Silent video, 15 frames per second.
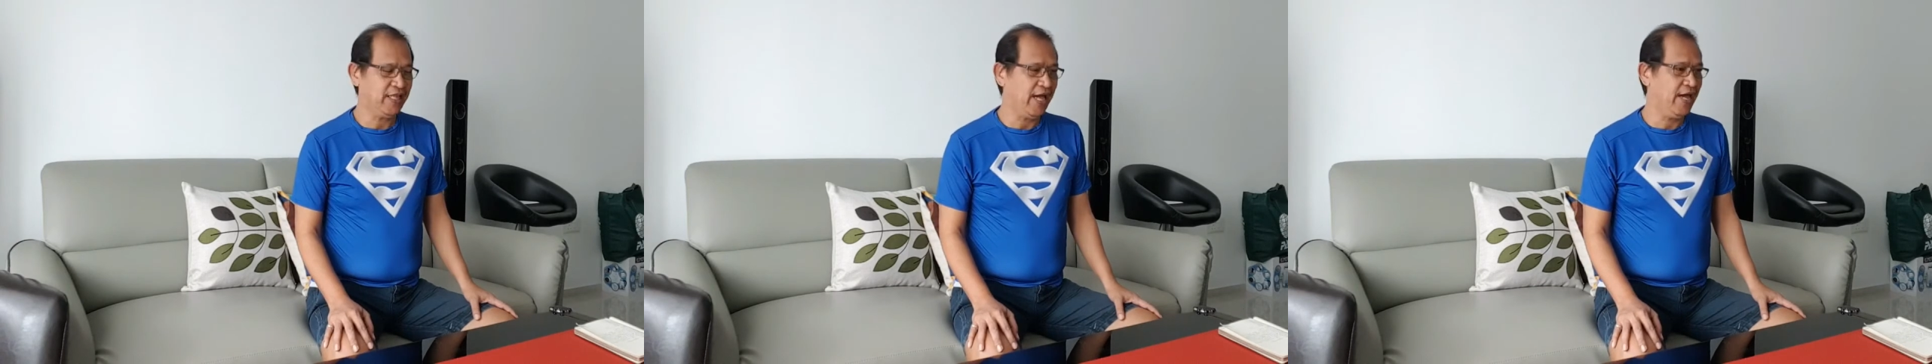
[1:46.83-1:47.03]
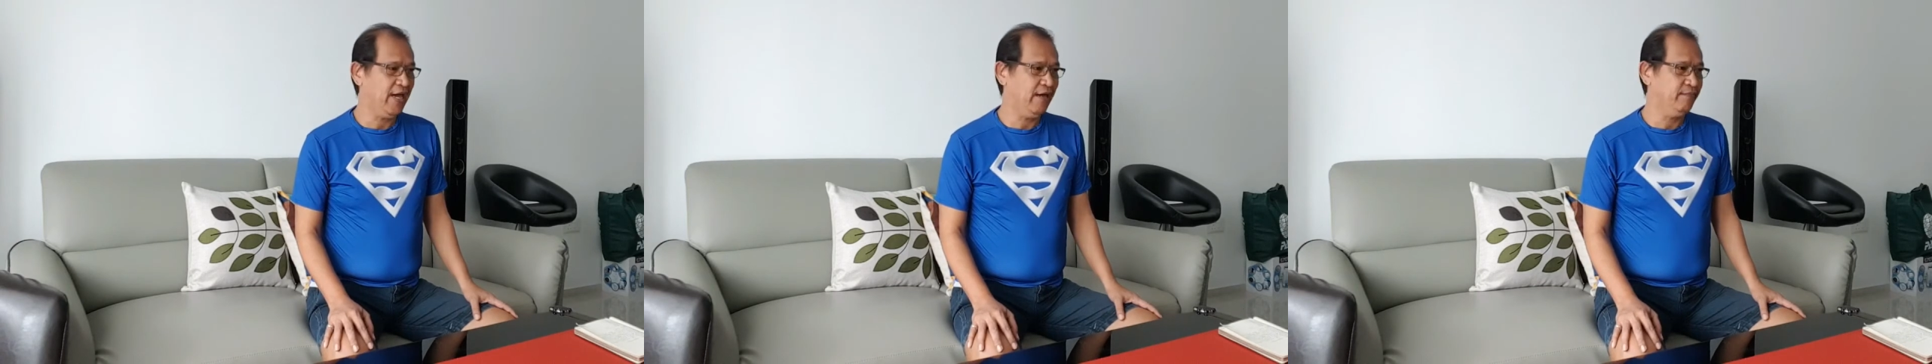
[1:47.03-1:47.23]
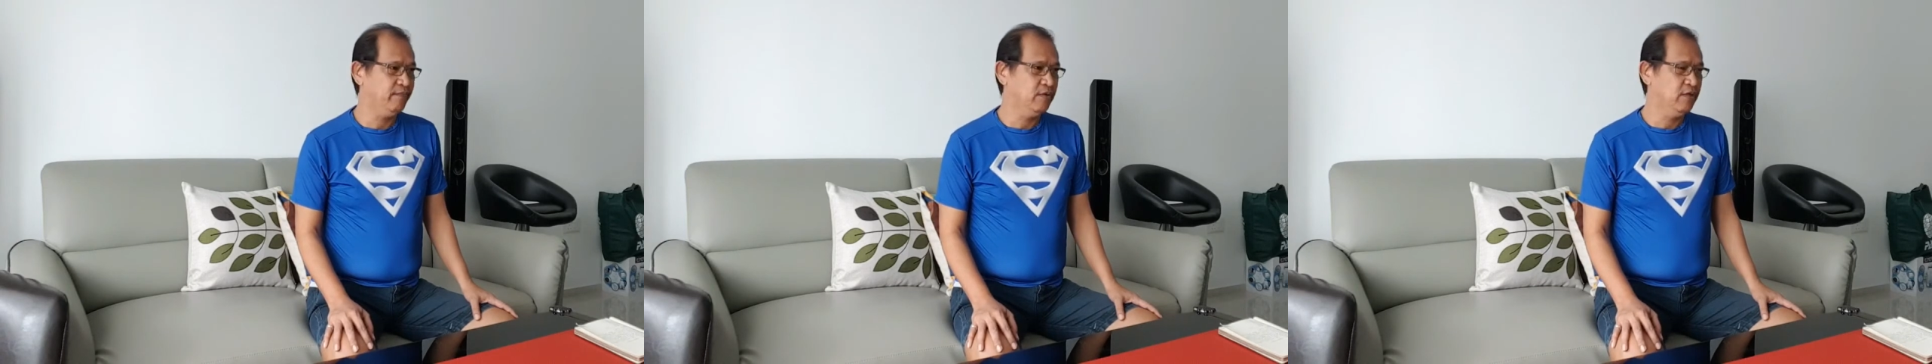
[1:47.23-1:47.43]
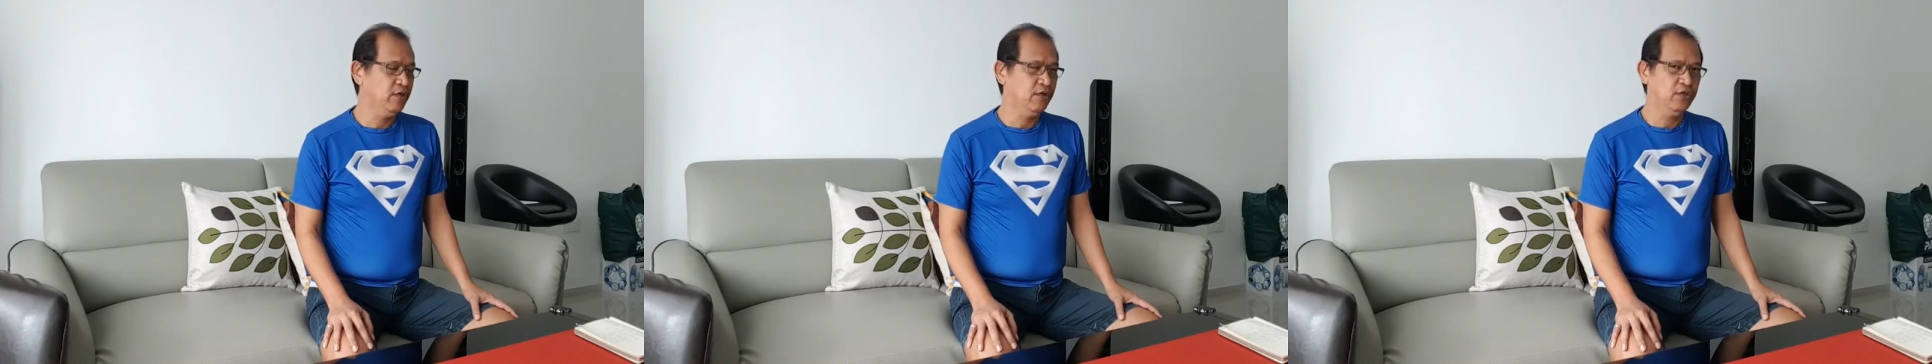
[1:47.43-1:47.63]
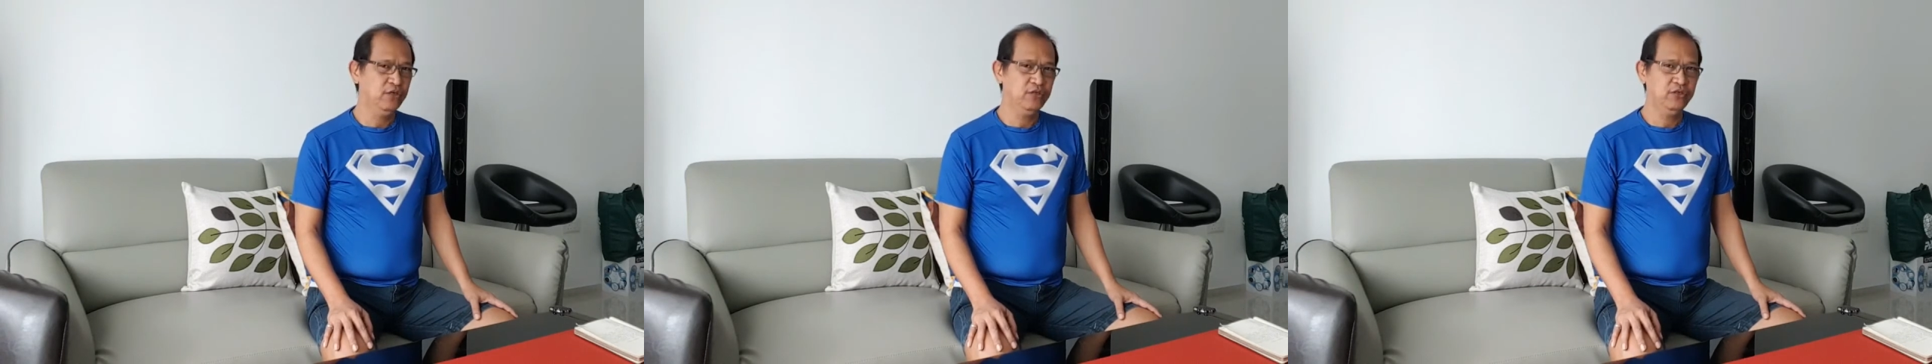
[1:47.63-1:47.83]
I have
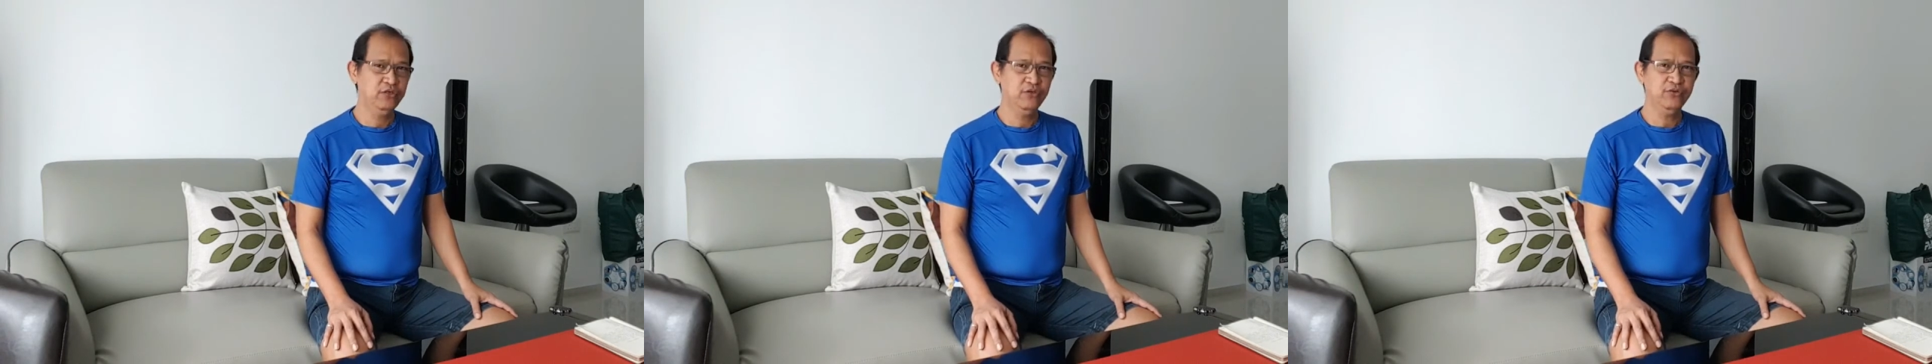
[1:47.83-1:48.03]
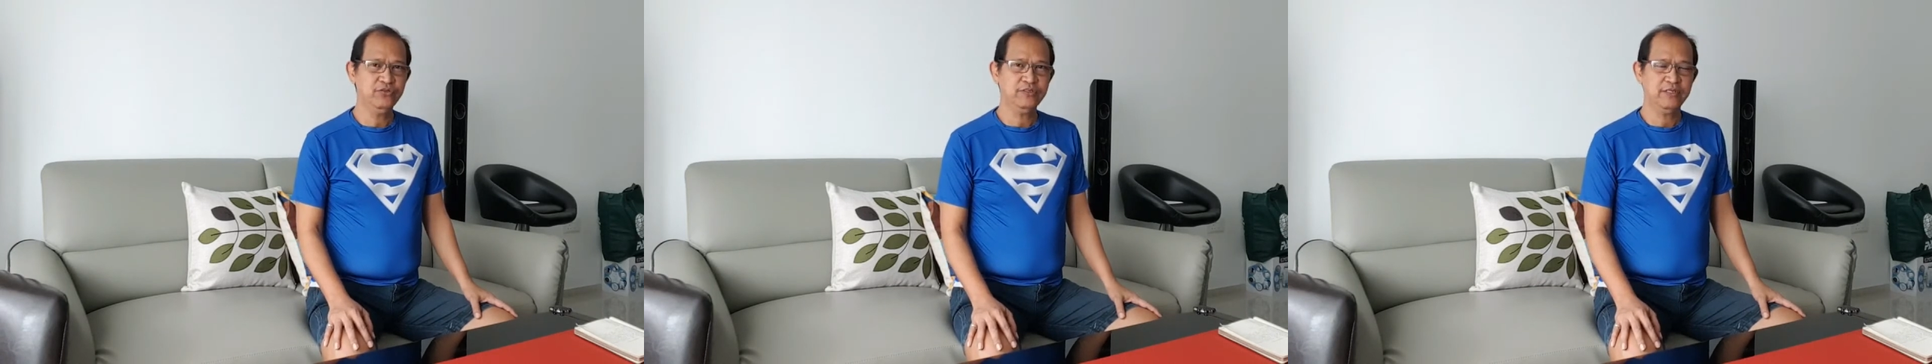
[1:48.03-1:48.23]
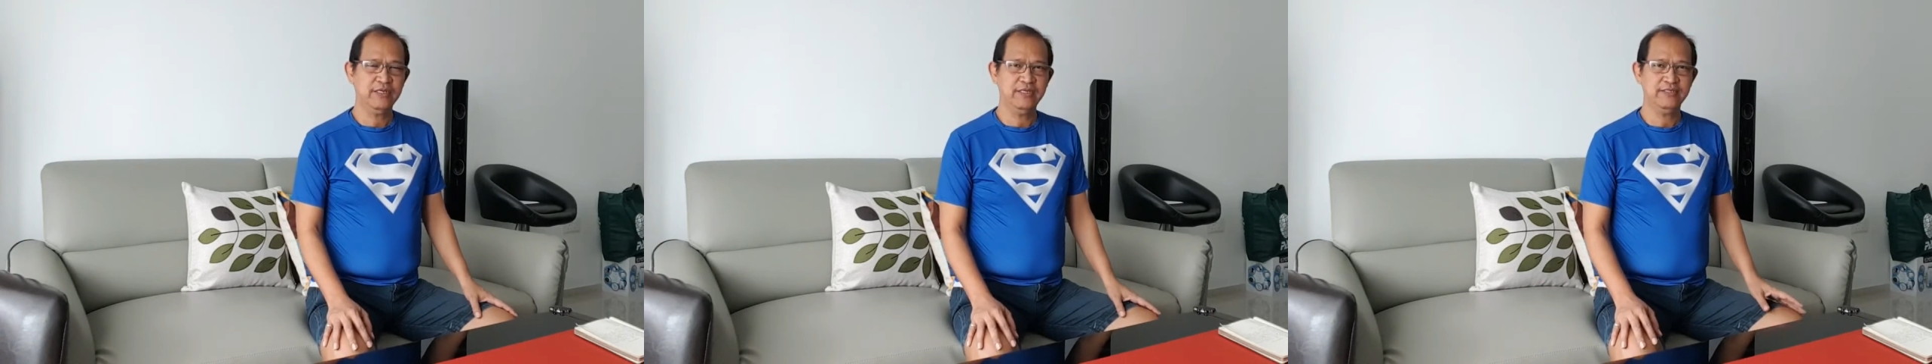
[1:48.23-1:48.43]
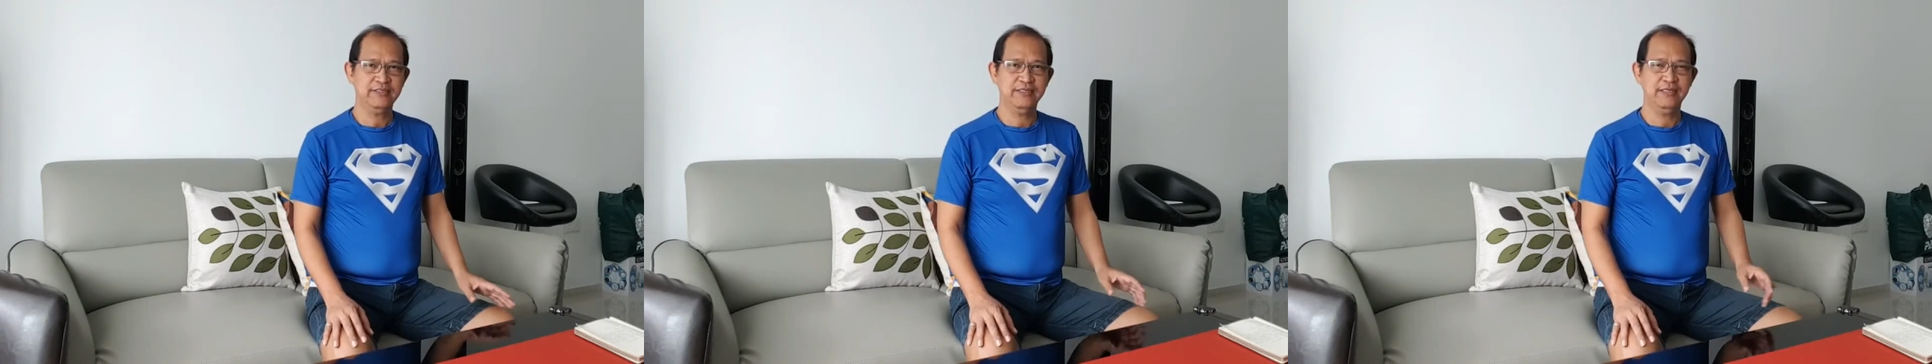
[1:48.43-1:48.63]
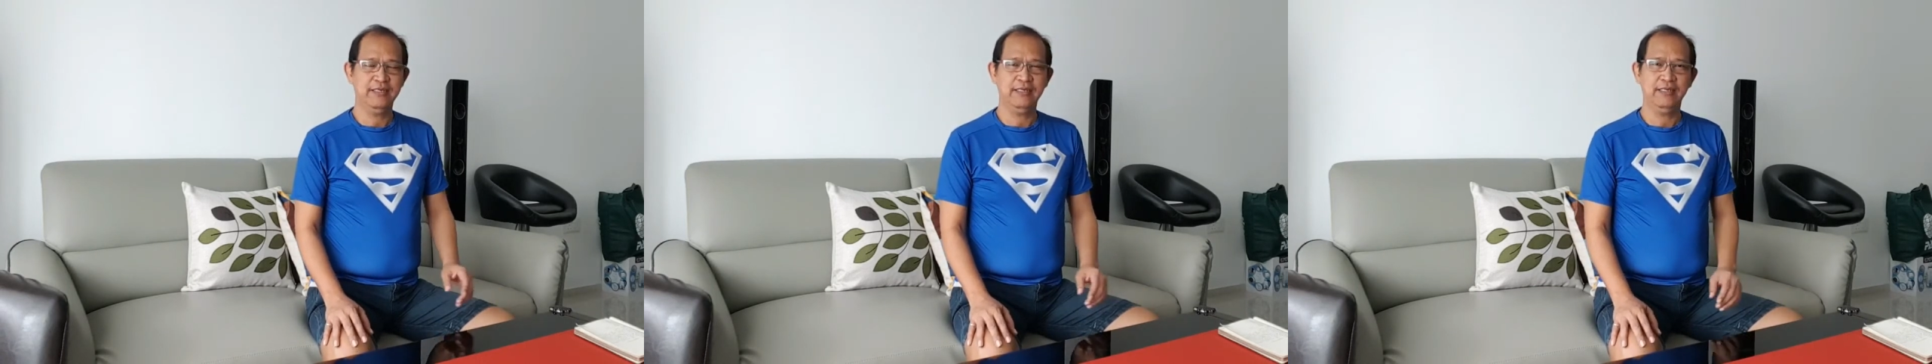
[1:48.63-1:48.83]
used is
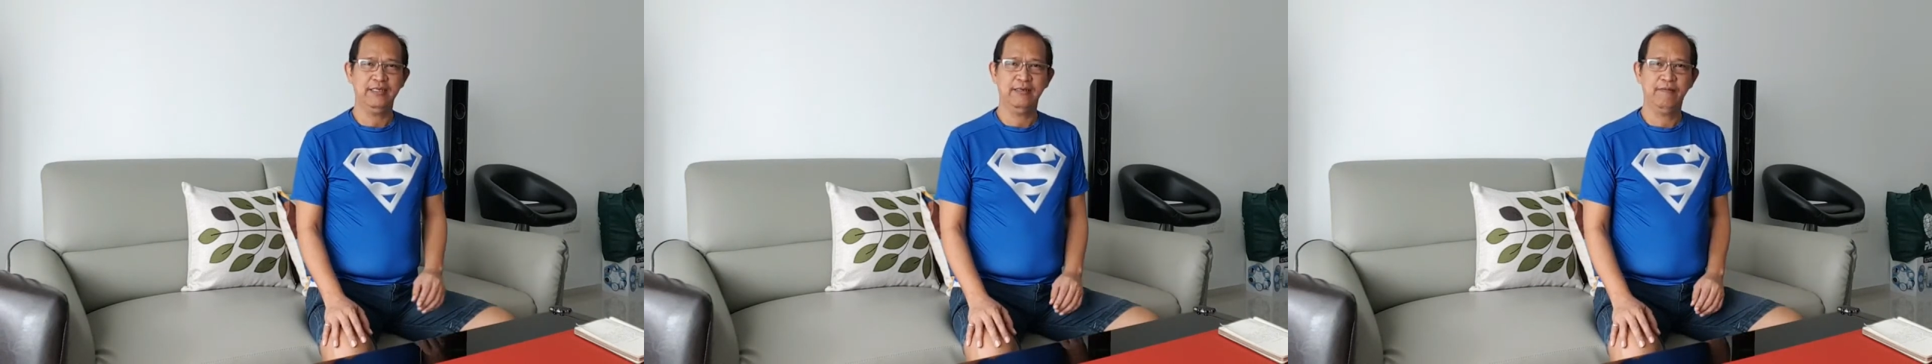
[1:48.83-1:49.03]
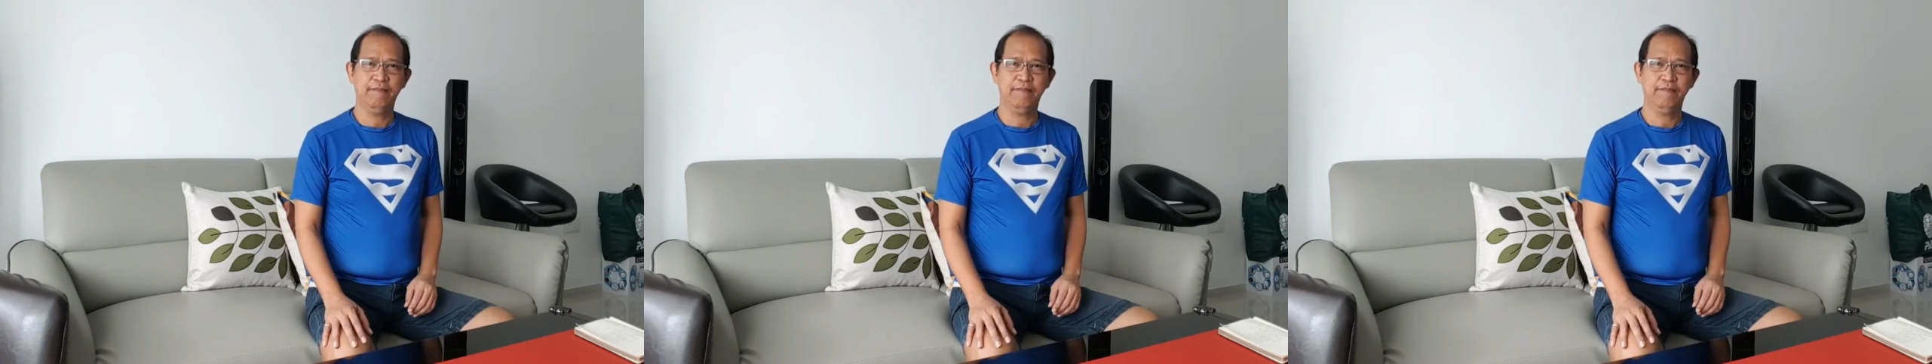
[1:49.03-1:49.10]
the